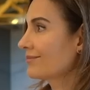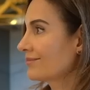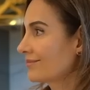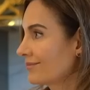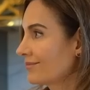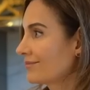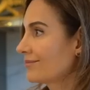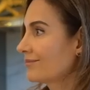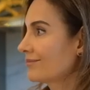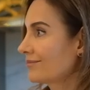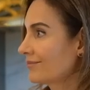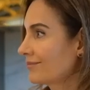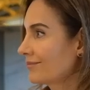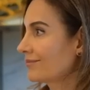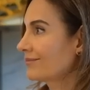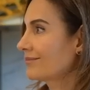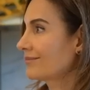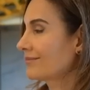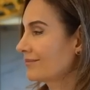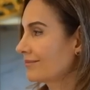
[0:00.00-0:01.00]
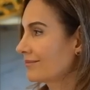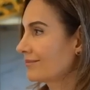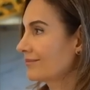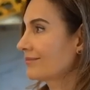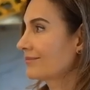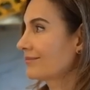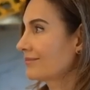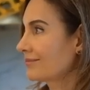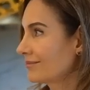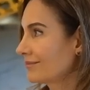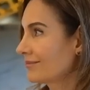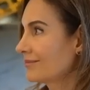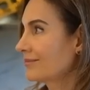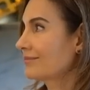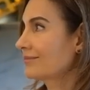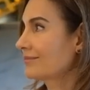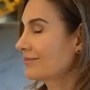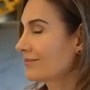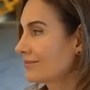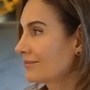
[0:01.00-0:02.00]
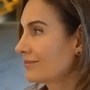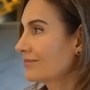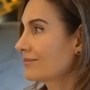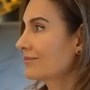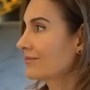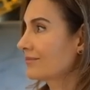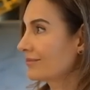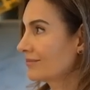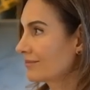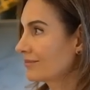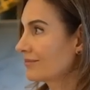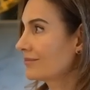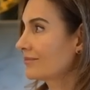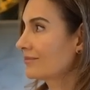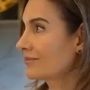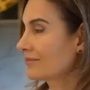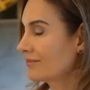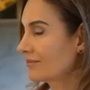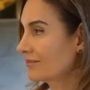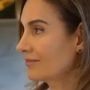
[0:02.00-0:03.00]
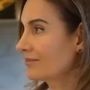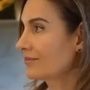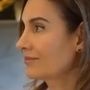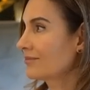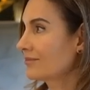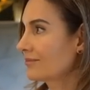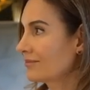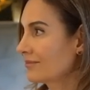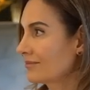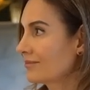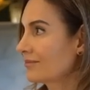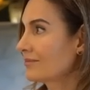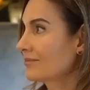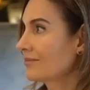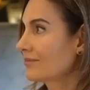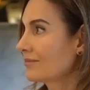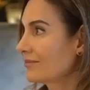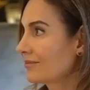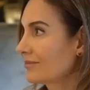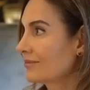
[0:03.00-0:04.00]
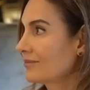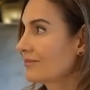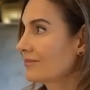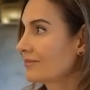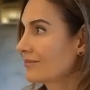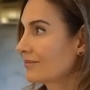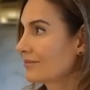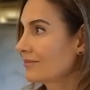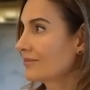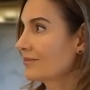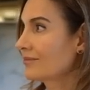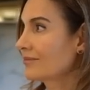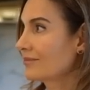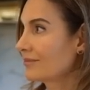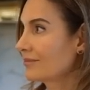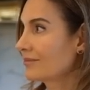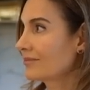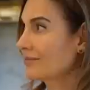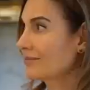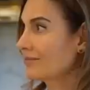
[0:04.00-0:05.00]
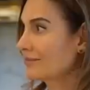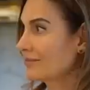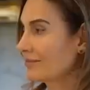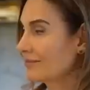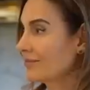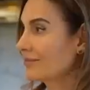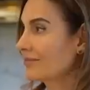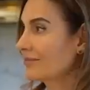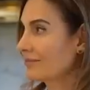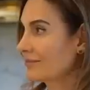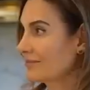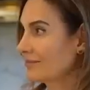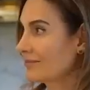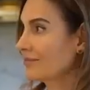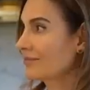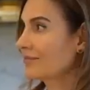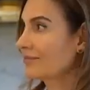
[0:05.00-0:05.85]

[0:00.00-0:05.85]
This person isn't speaking.